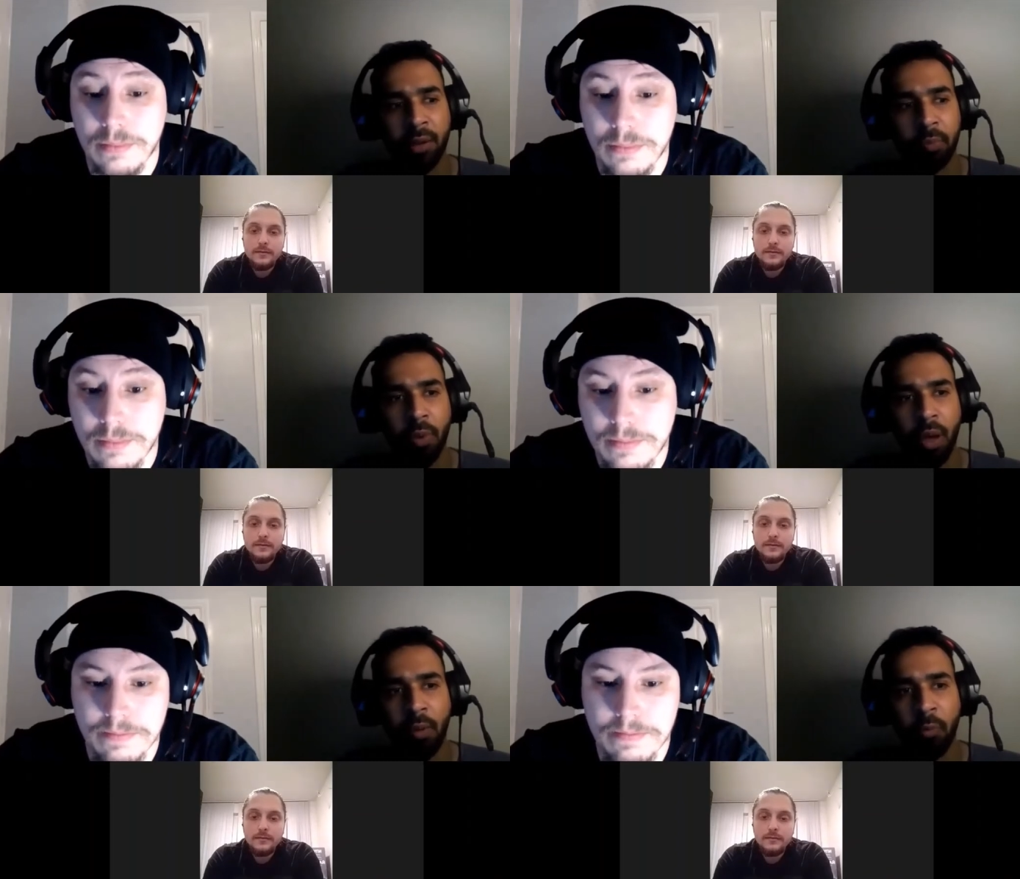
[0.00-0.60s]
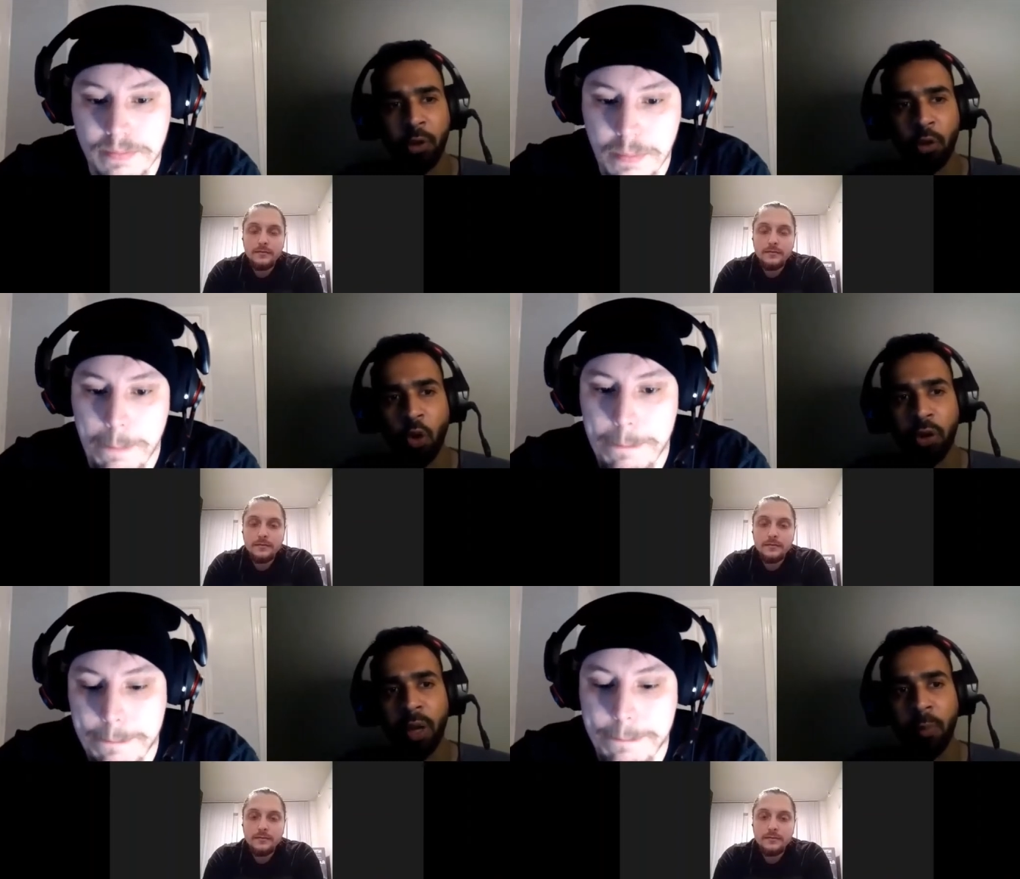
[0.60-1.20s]
Speaker 1: that when you're
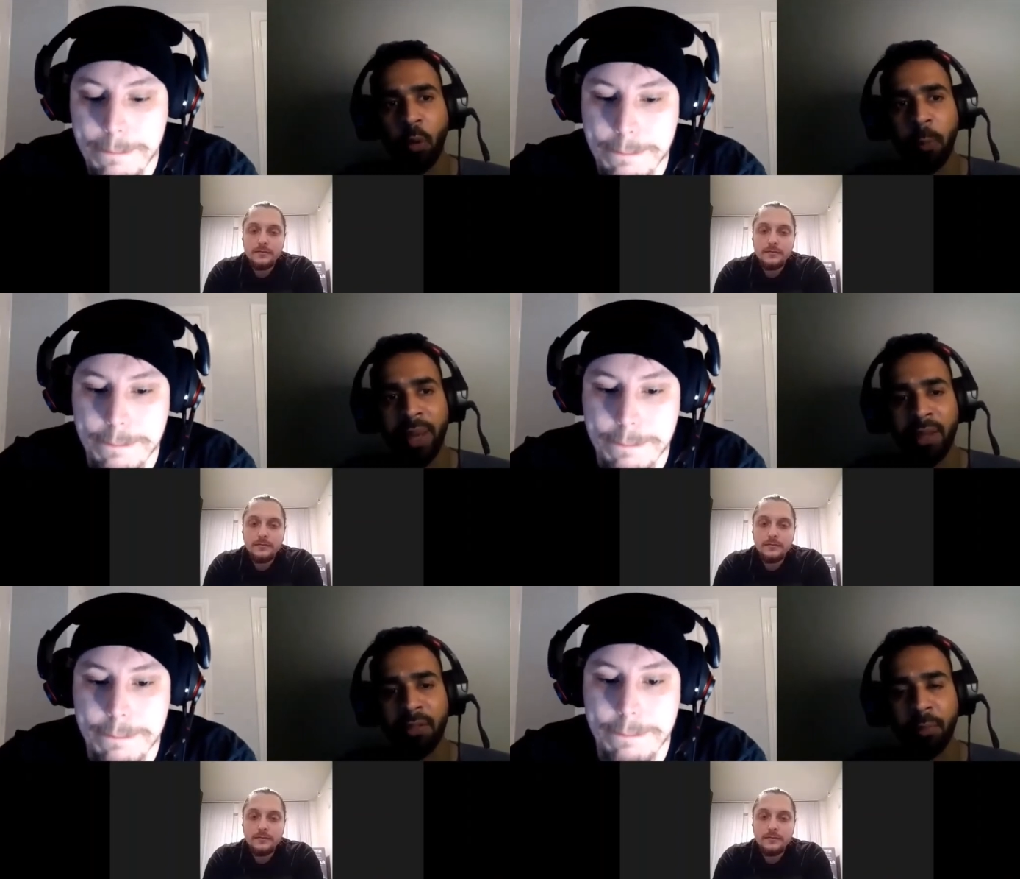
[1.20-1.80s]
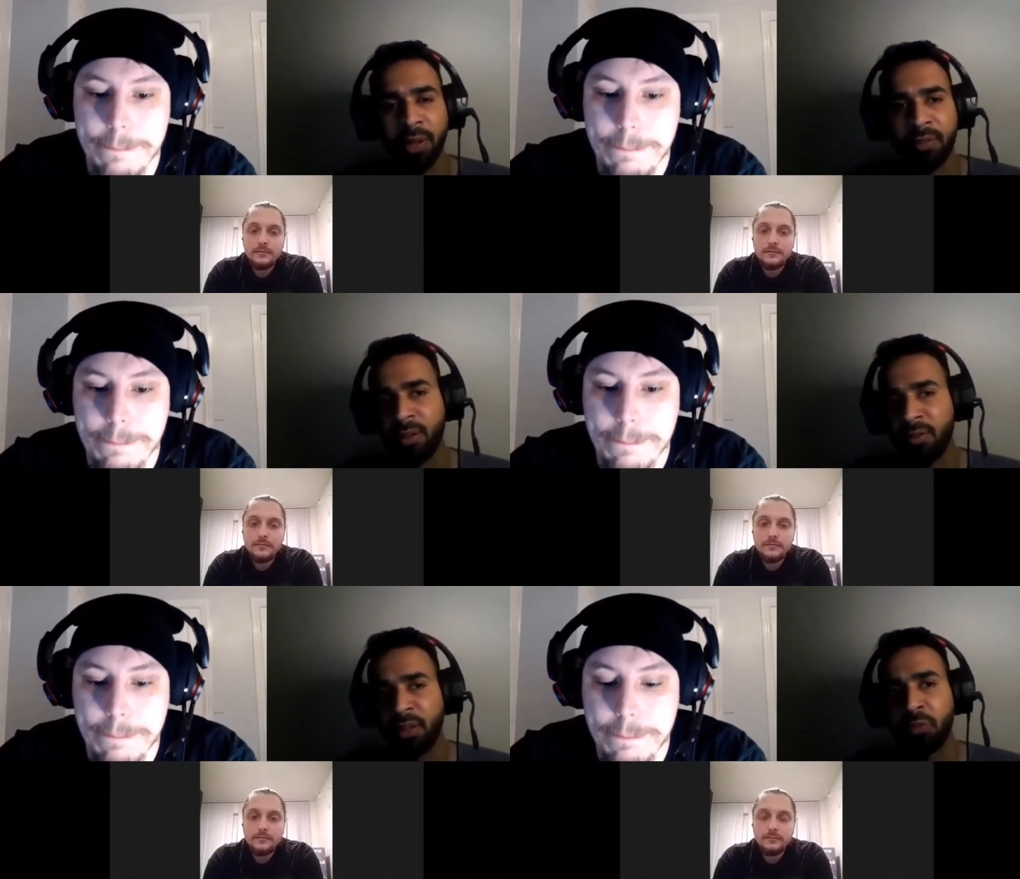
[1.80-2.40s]
talking about making something
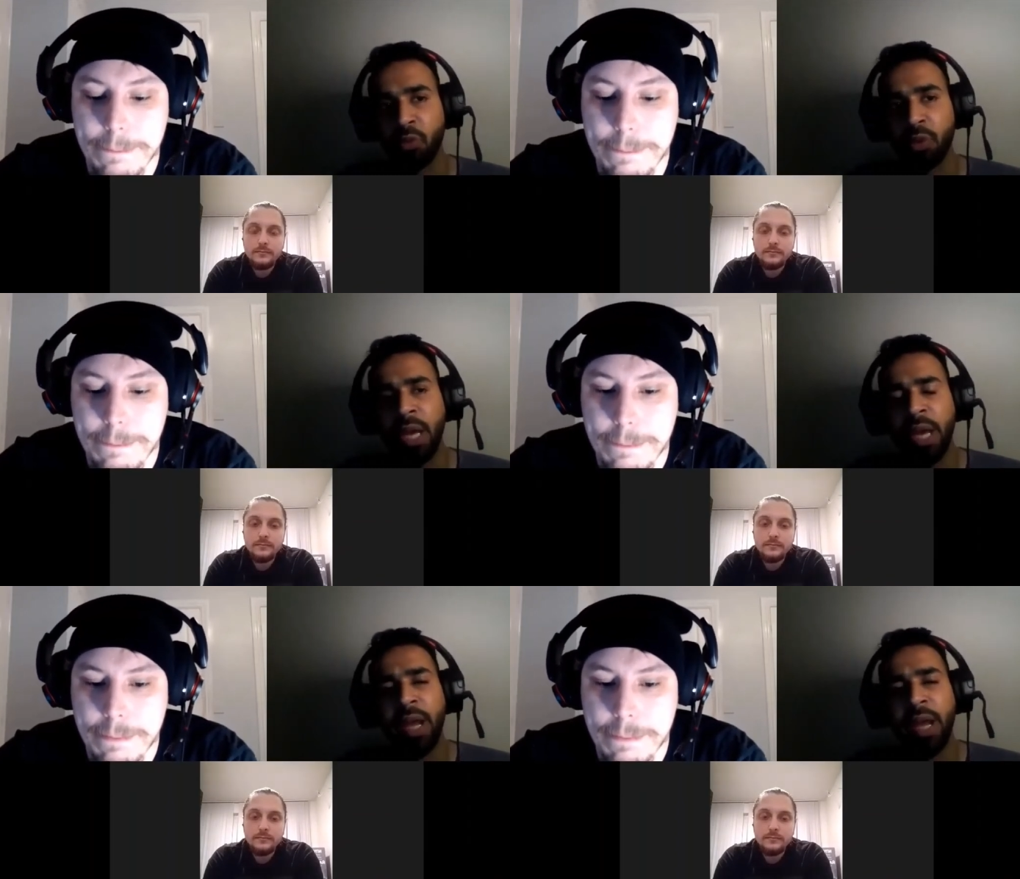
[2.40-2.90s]
successful,